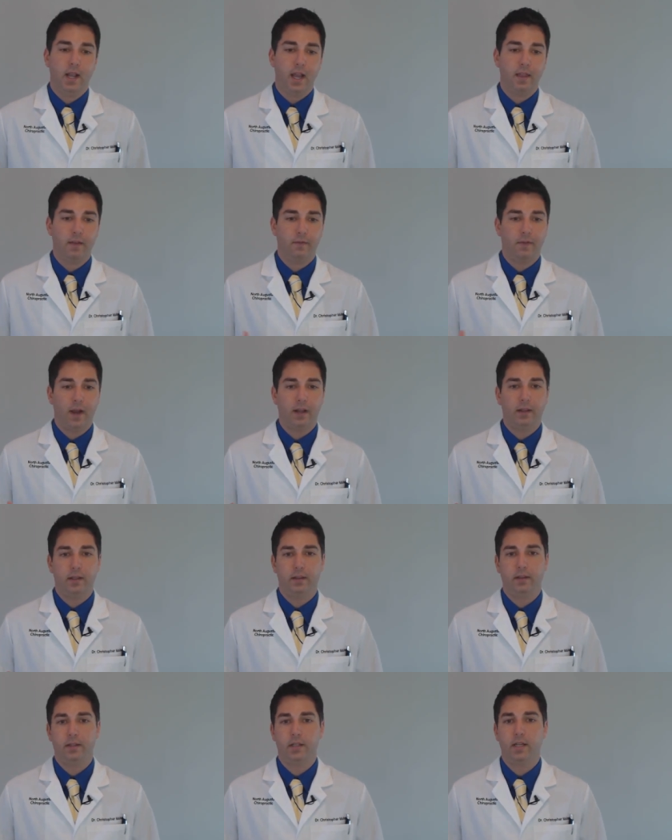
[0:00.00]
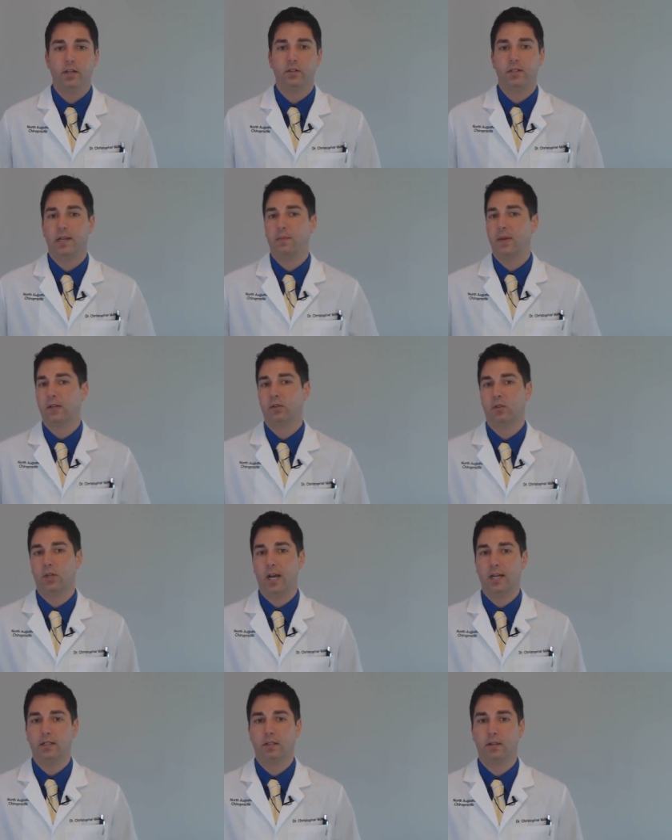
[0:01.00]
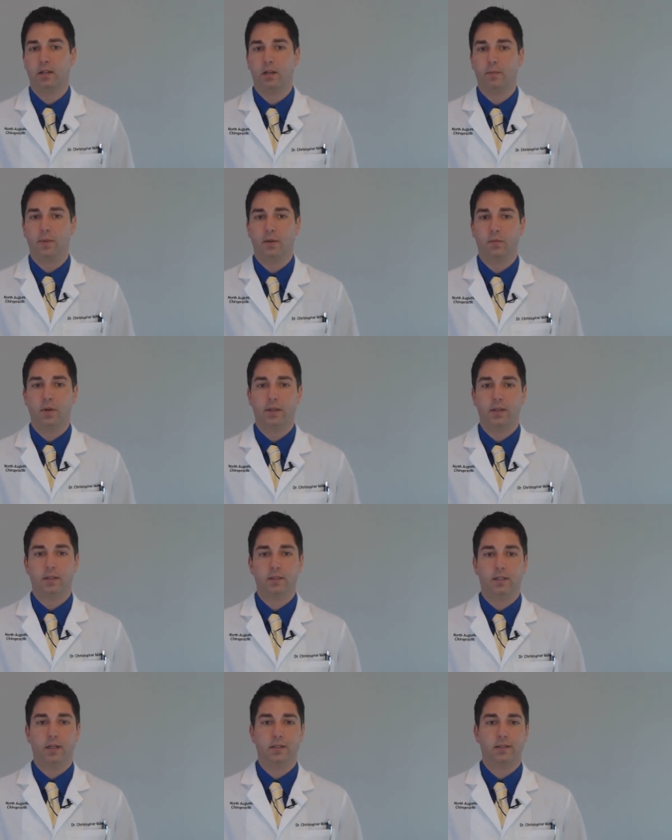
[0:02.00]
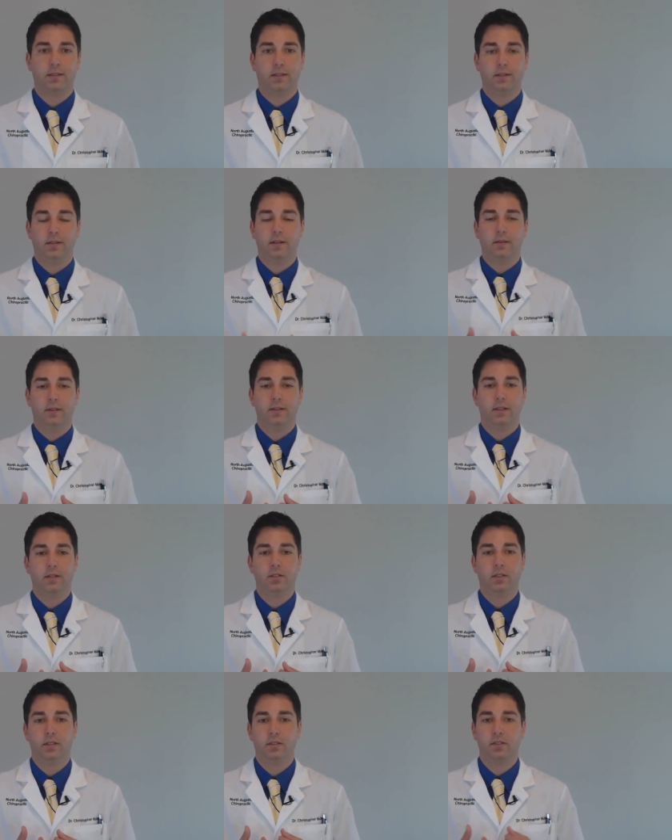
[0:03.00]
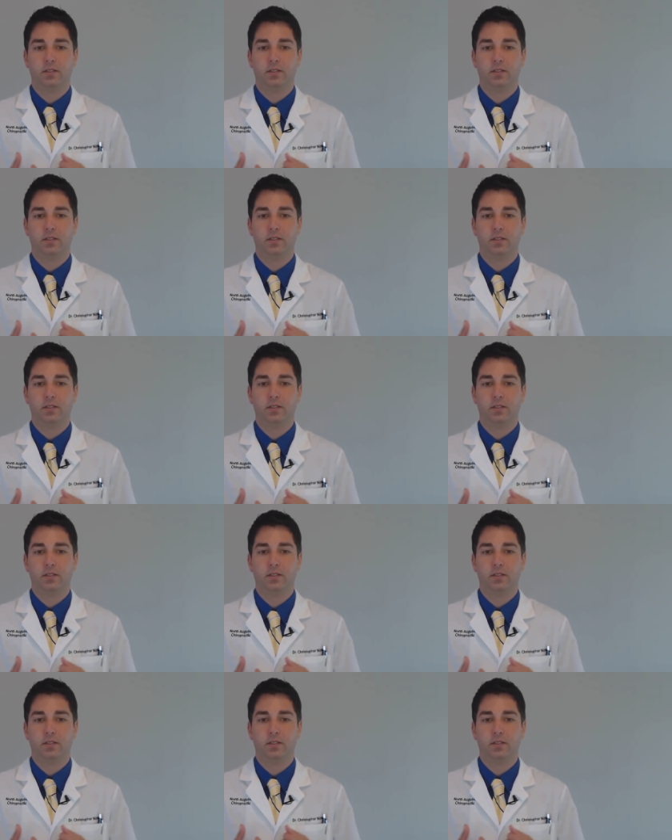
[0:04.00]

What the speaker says: And then finally, the intersegmental traction therapy. What this does is it essentially